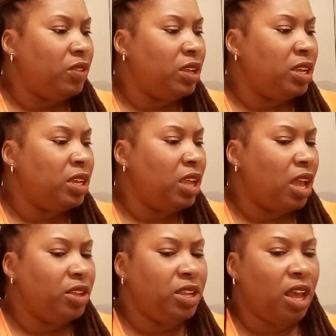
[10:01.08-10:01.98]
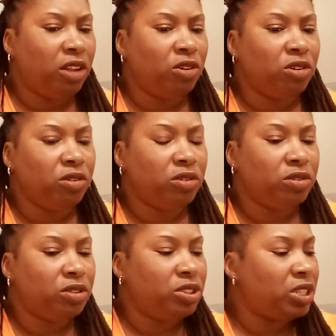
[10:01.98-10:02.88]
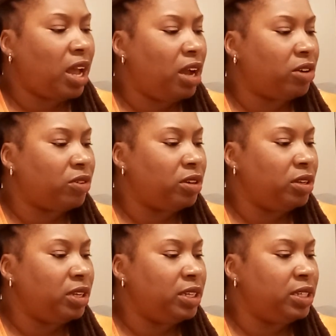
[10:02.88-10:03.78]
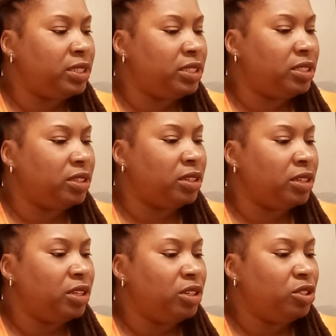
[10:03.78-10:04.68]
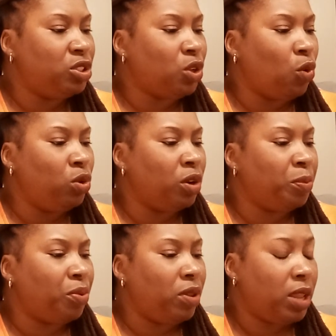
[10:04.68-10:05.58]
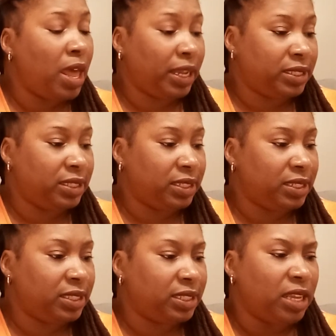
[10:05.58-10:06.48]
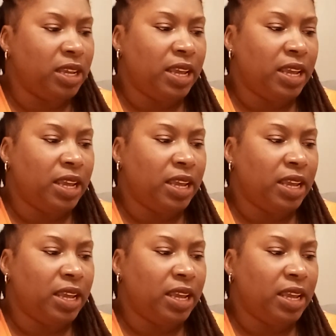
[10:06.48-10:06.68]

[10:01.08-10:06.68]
the yellow chakra is the solar plexus.